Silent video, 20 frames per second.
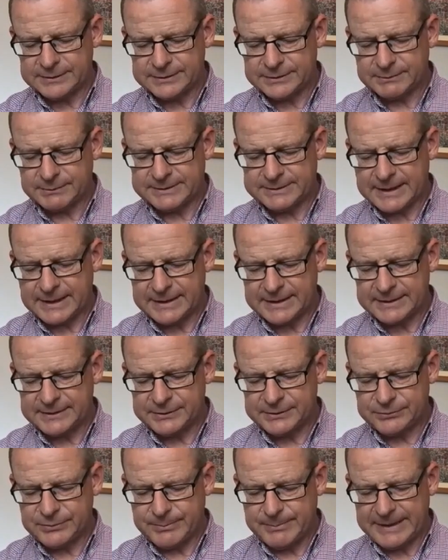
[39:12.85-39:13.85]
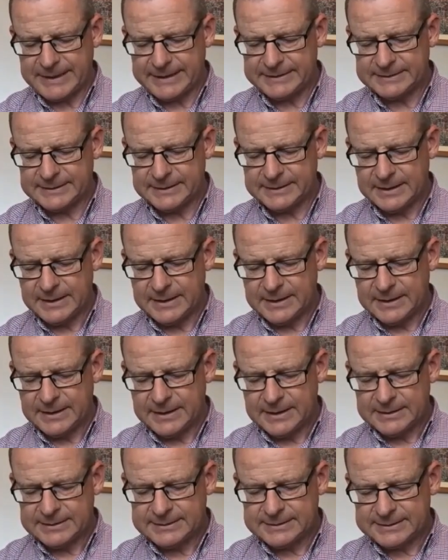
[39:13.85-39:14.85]
So his hands remained
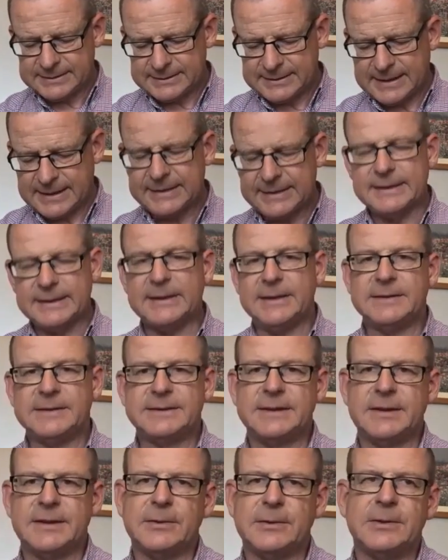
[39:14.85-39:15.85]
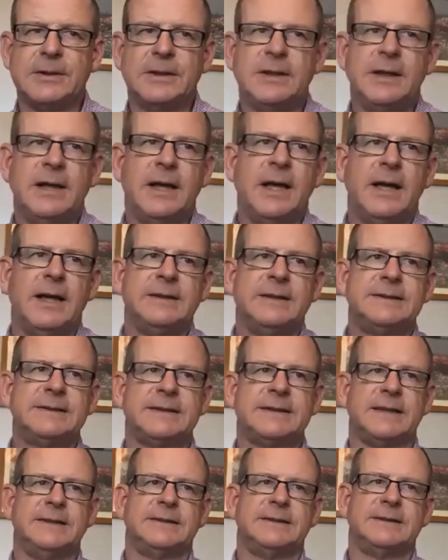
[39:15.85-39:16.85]
steady till
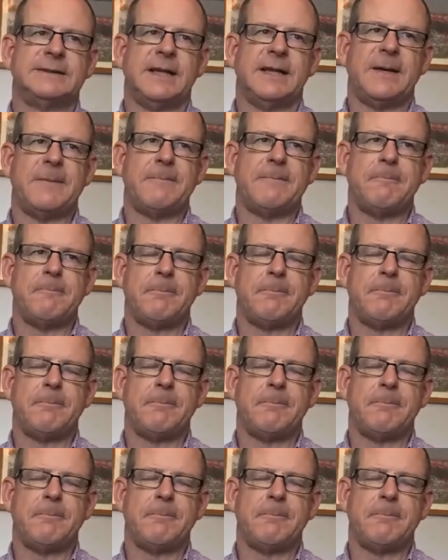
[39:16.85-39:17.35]
sunset.